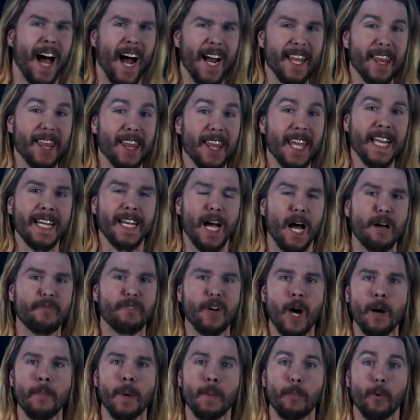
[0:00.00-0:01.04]
I think I've
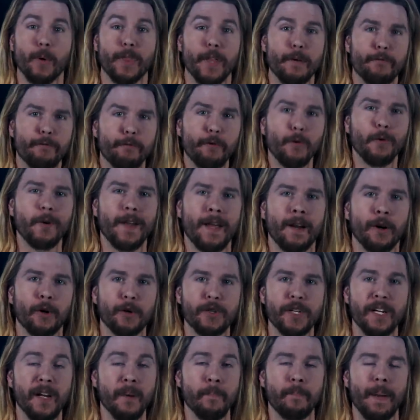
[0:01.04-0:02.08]
come up with a food
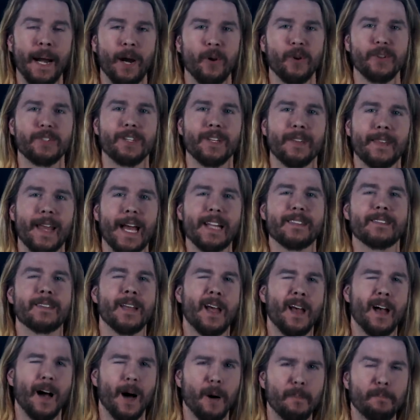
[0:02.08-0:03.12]
energy comparison that's
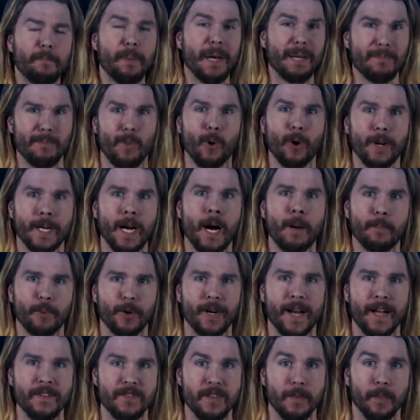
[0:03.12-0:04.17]
a bit more
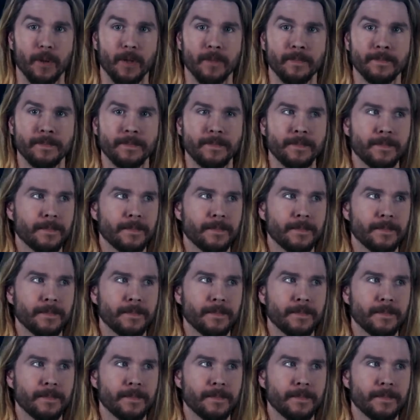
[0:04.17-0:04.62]
comprehensible.